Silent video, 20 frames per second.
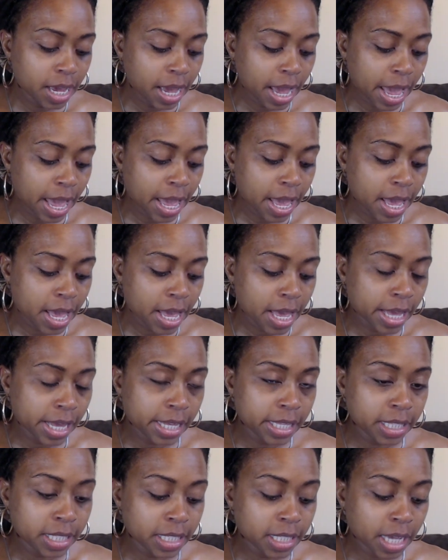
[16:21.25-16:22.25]

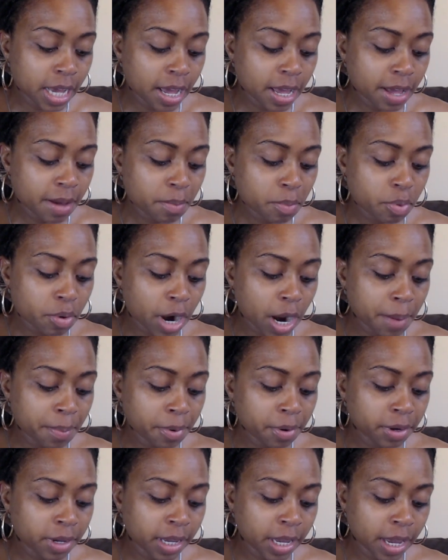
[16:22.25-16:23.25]
and
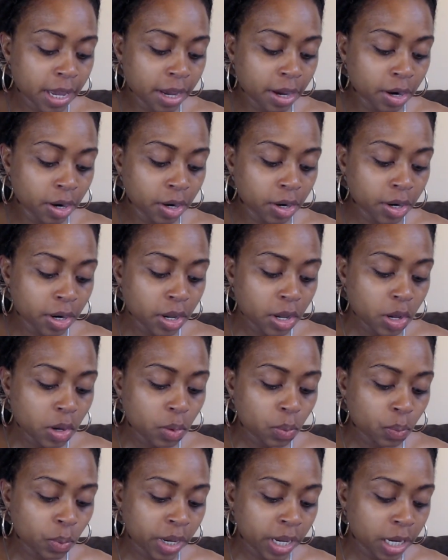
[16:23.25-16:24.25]
proper care
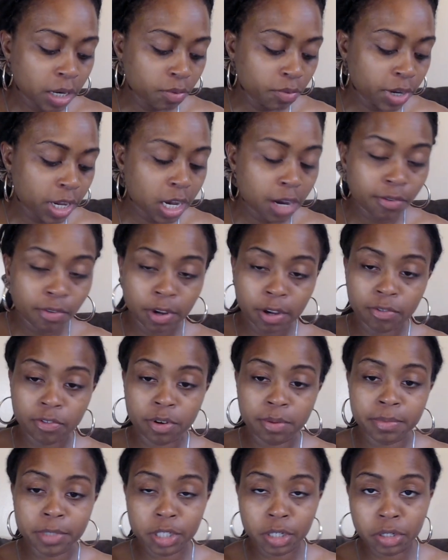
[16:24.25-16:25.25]
when recovering
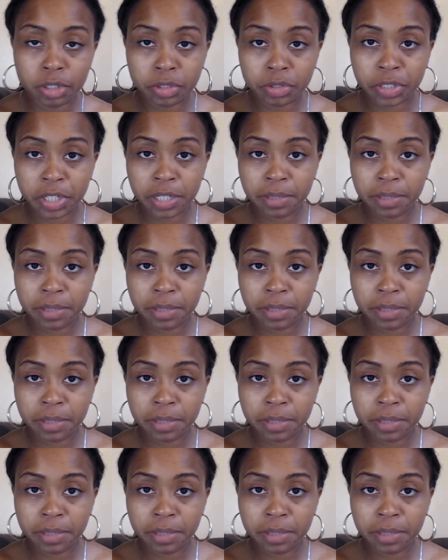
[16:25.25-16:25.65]
from surgery.